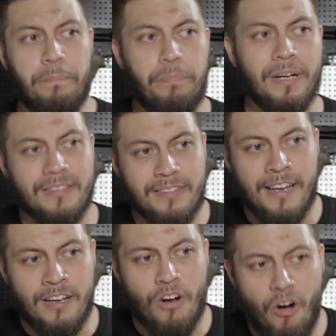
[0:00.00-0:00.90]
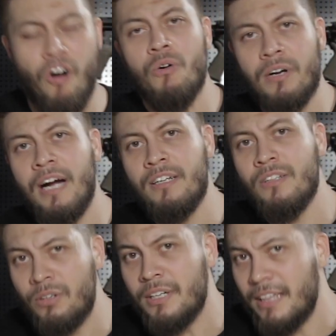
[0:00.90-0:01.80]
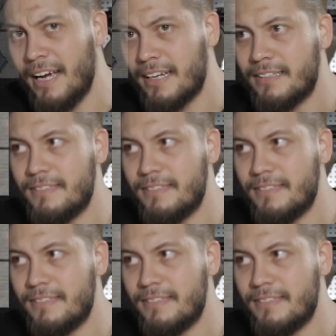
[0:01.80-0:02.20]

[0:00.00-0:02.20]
But they all kind of look alike.